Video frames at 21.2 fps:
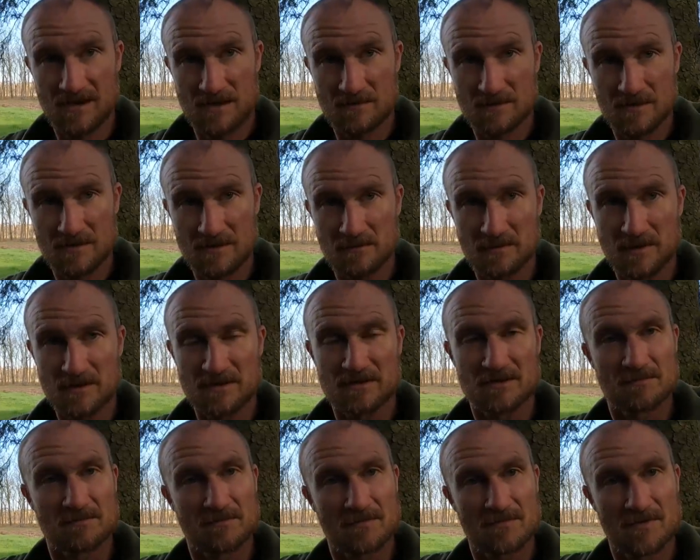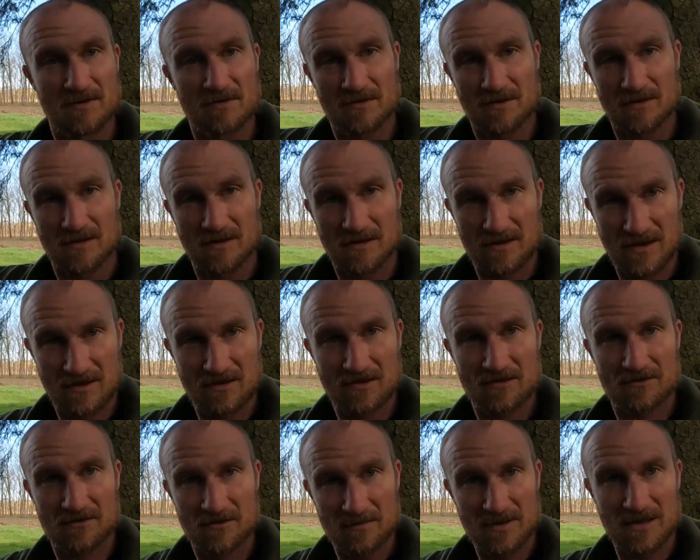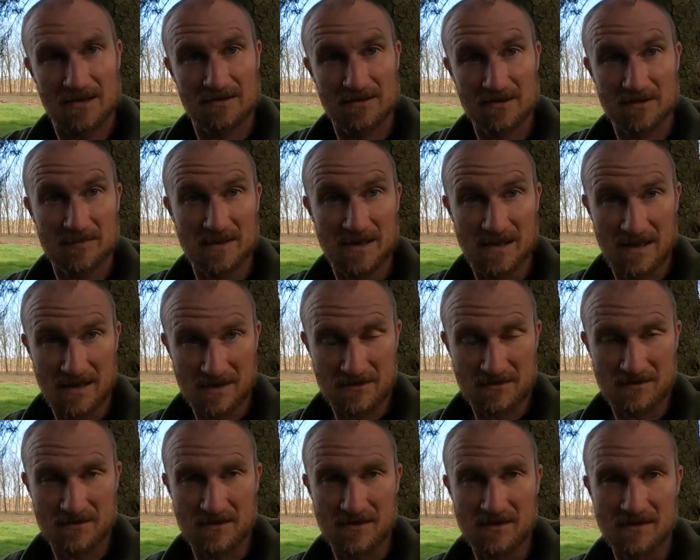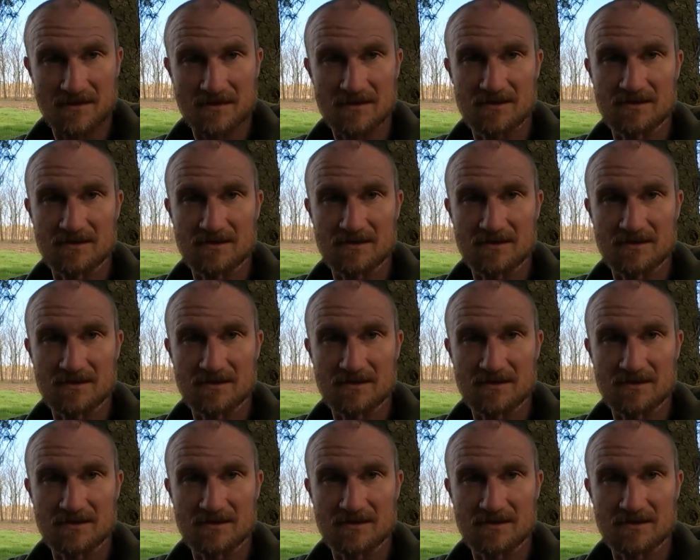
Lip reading: double, but there can also be a little bit extra.